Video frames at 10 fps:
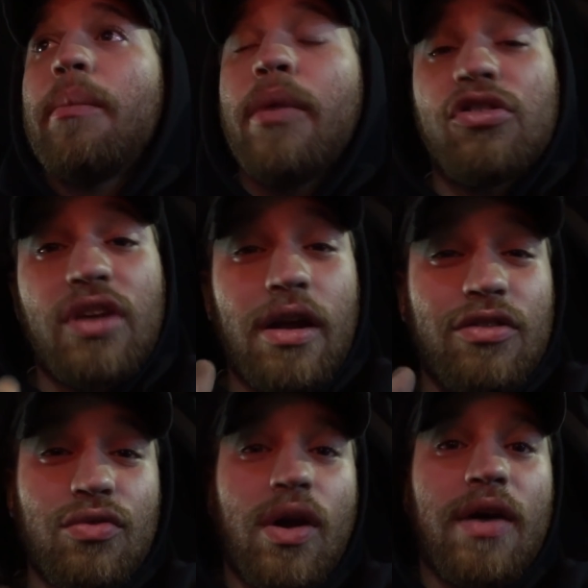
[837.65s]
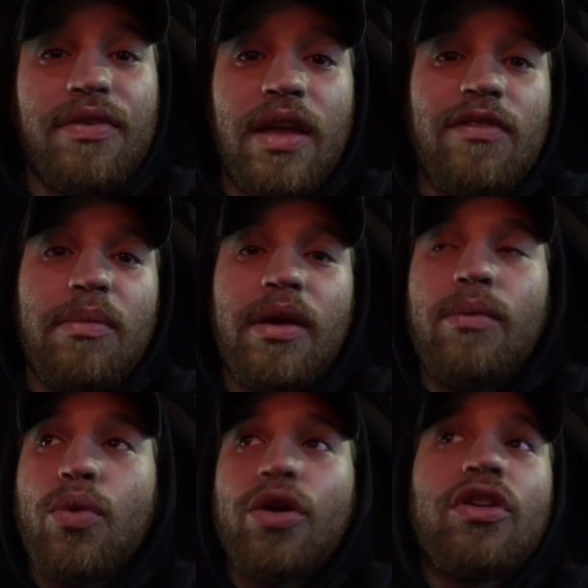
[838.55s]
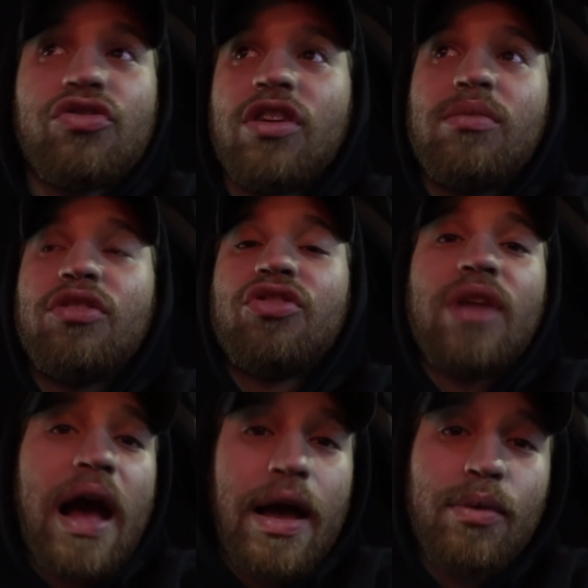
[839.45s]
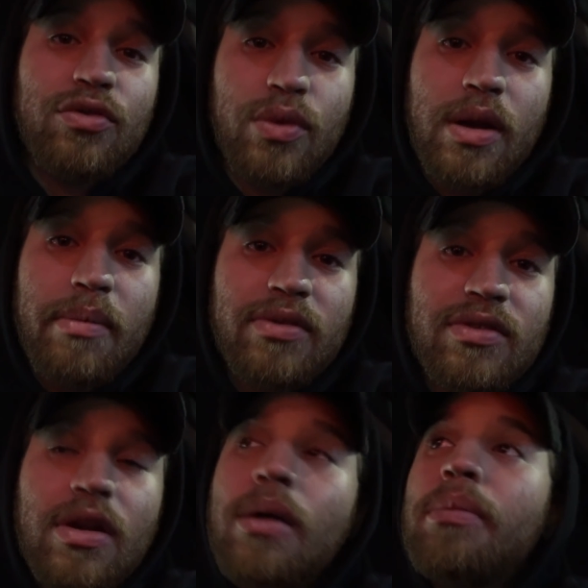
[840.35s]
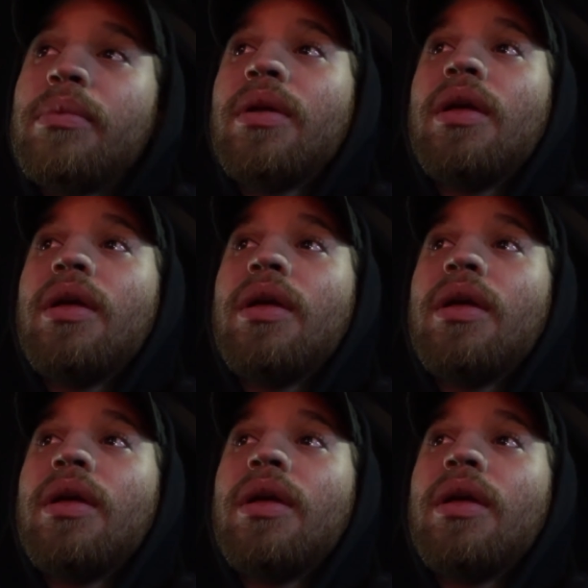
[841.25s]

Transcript: But shout out to Rod for giving me a working transmission. I was one that messed it up.